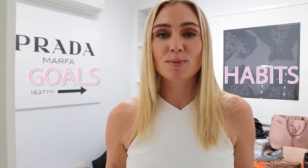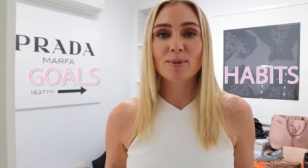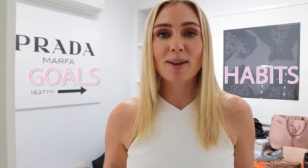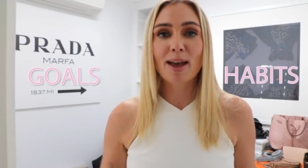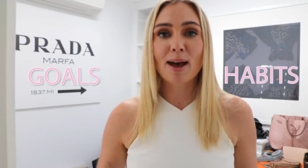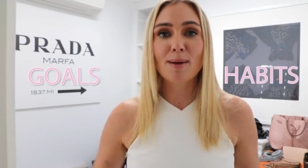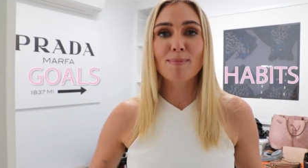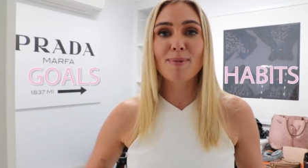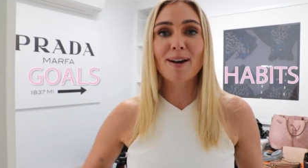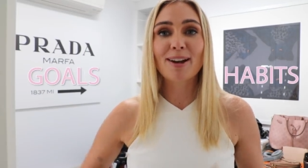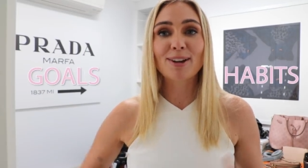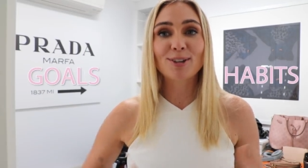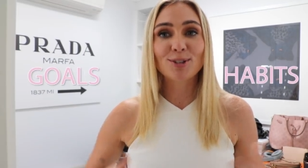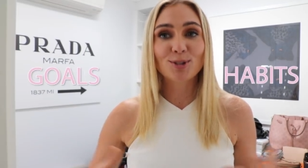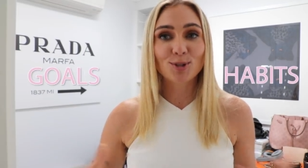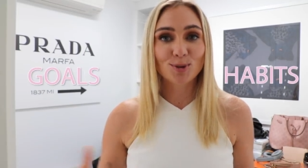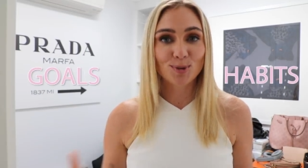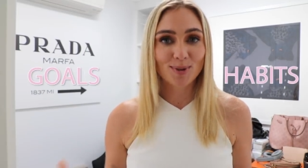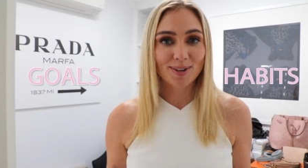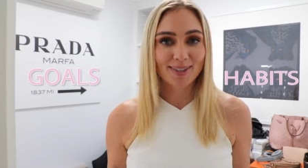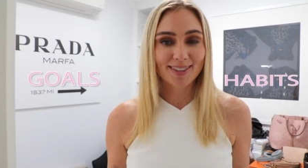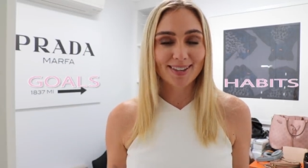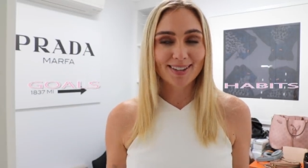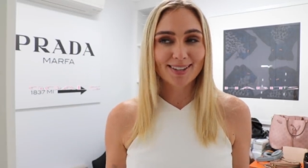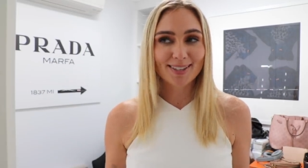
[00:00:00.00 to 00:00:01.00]
Now, by
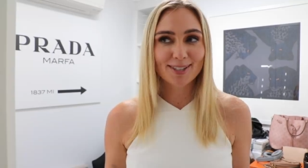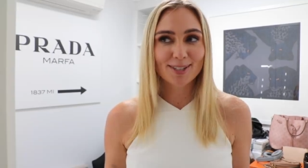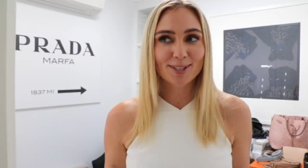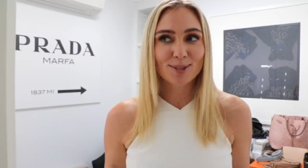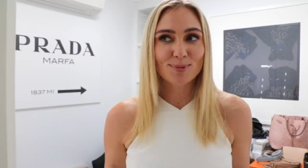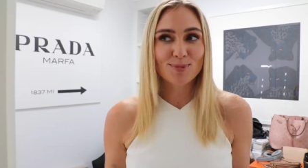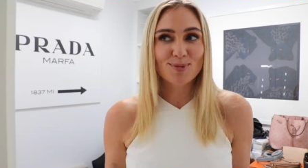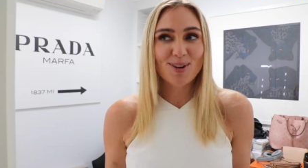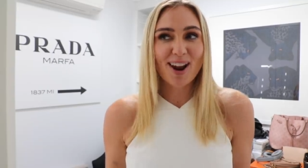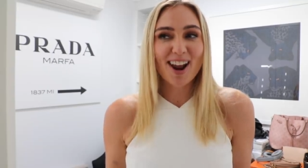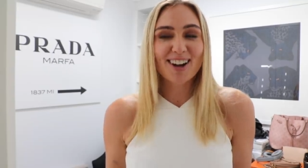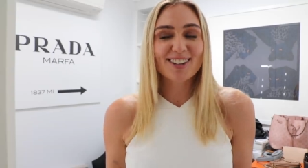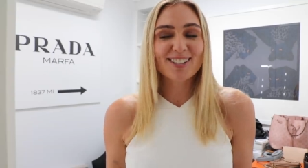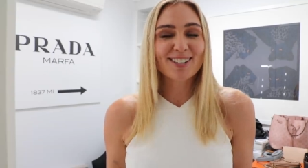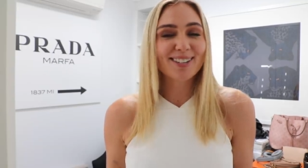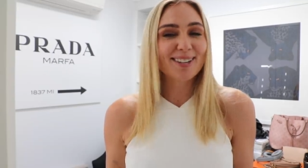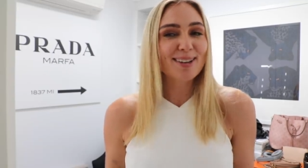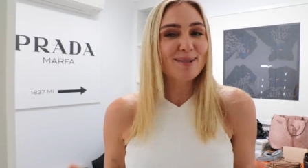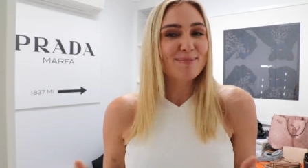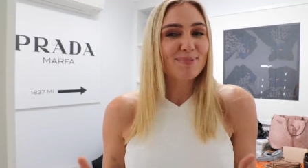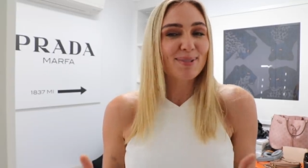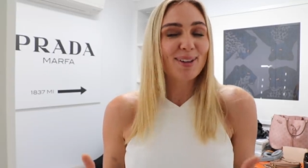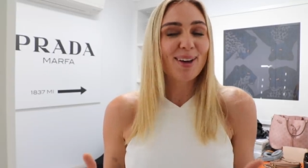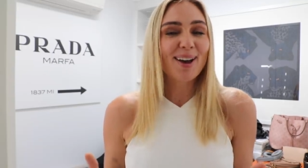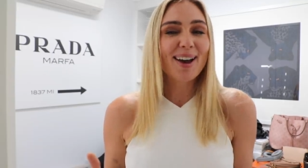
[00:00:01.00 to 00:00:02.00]
doing this, we're actually
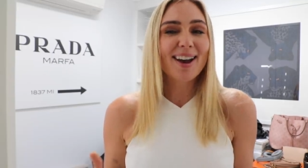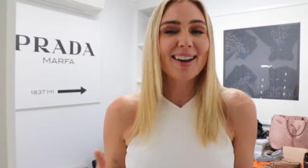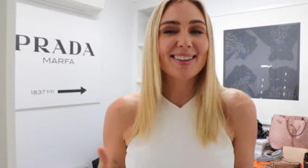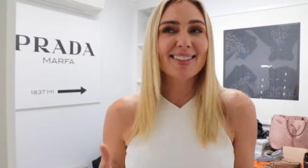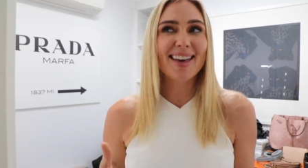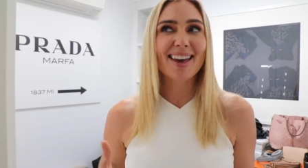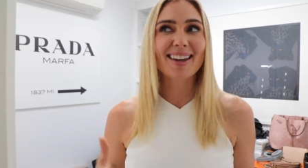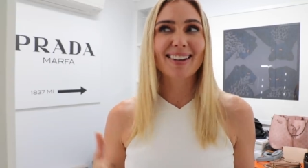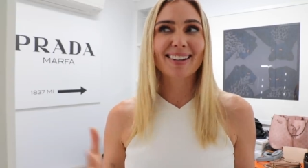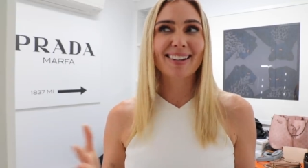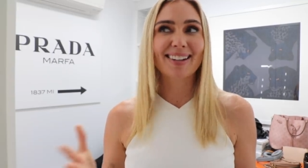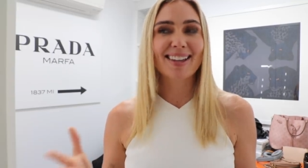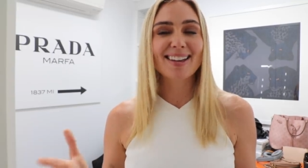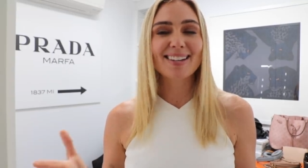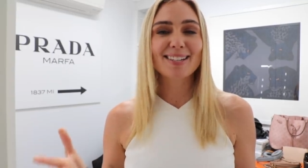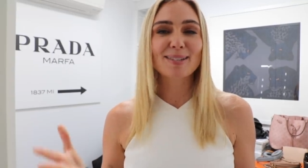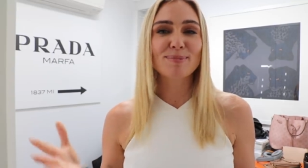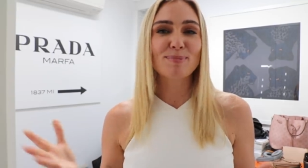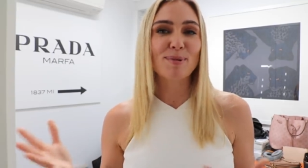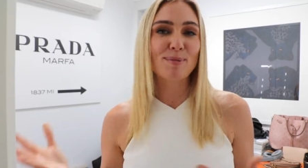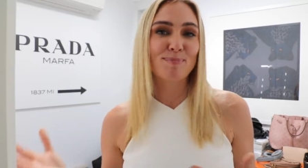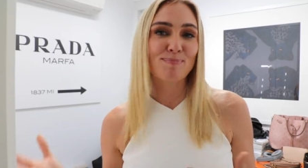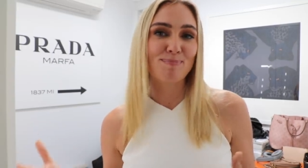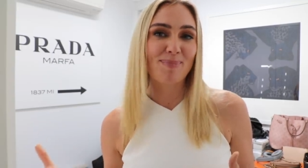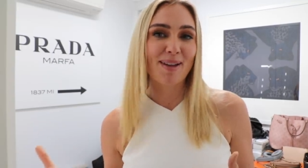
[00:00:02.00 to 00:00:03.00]
applying that less
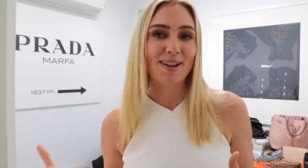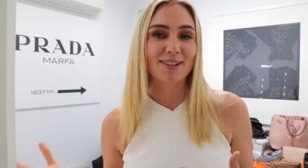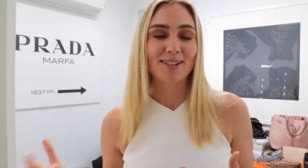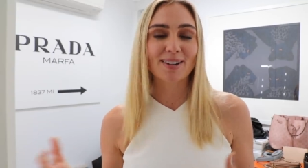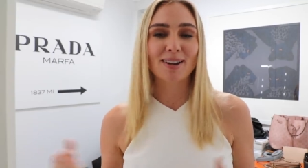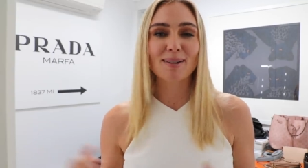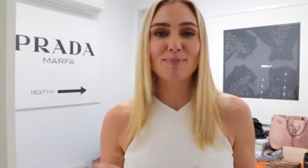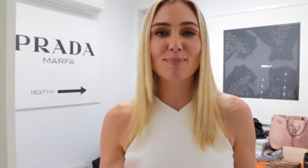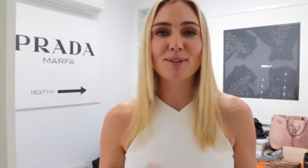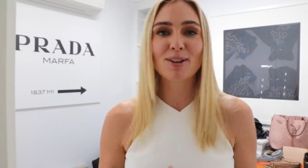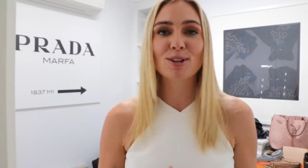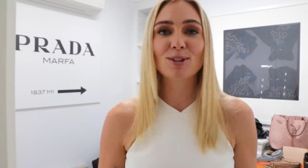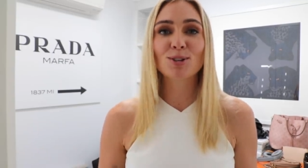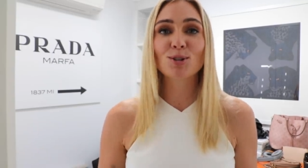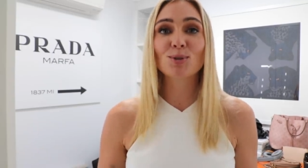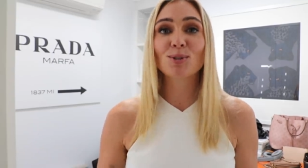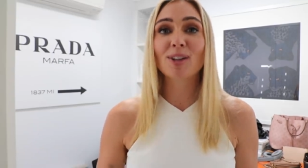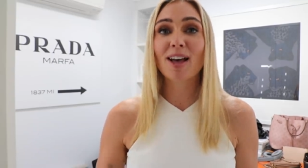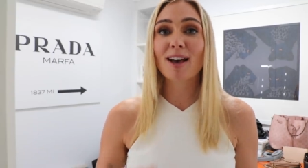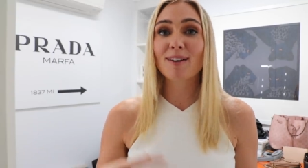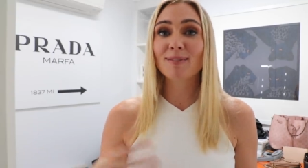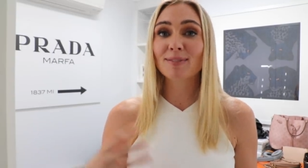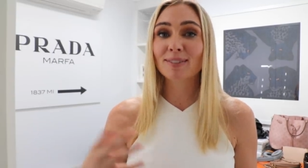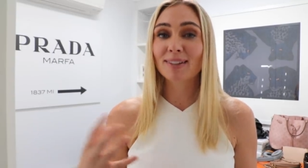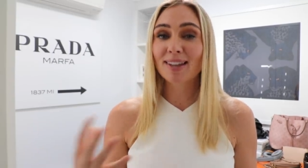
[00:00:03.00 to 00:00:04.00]
but better, because you'll
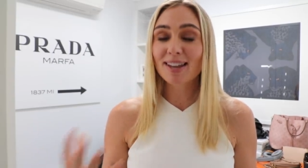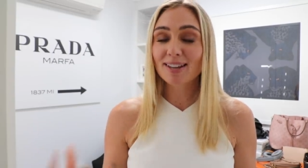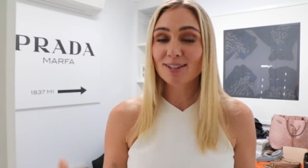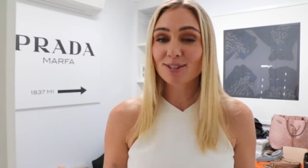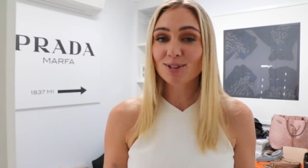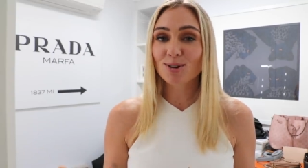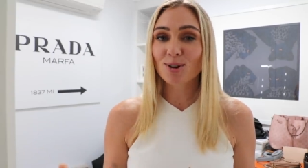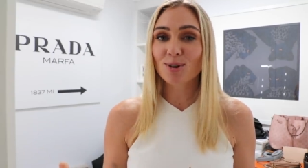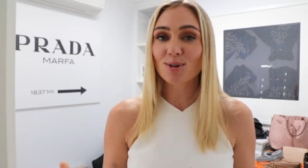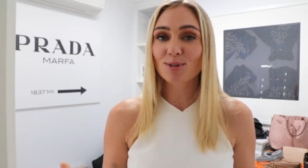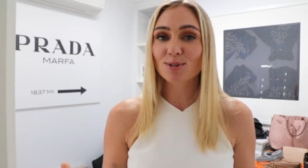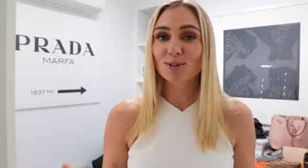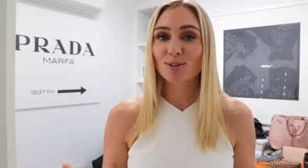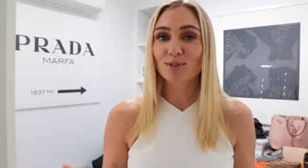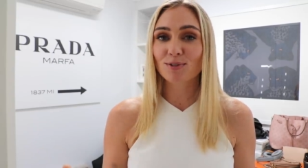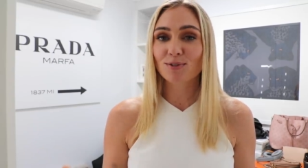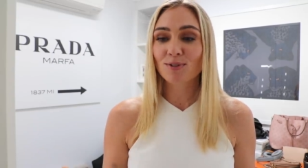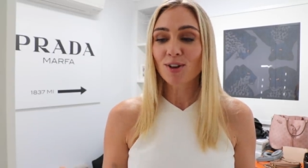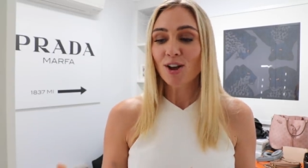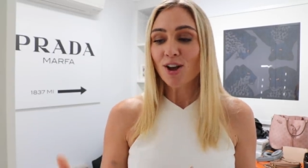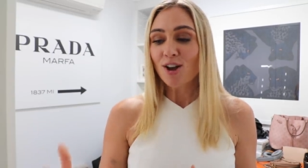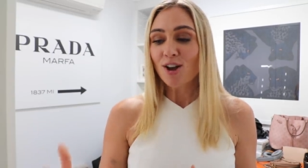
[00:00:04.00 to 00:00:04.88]
have less goals to